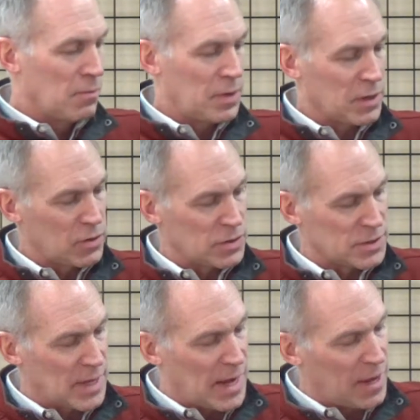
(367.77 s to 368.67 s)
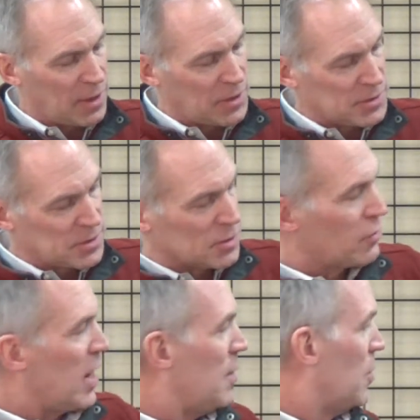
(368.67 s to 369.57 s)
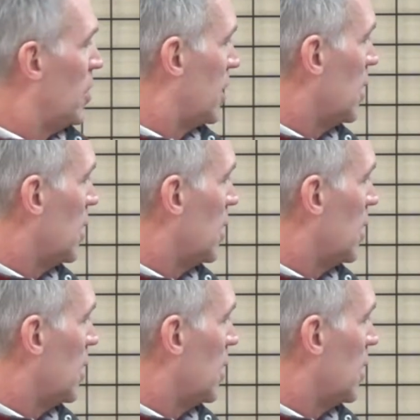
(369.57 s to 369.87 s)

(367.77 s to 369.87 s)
But a good style. This is a cranberry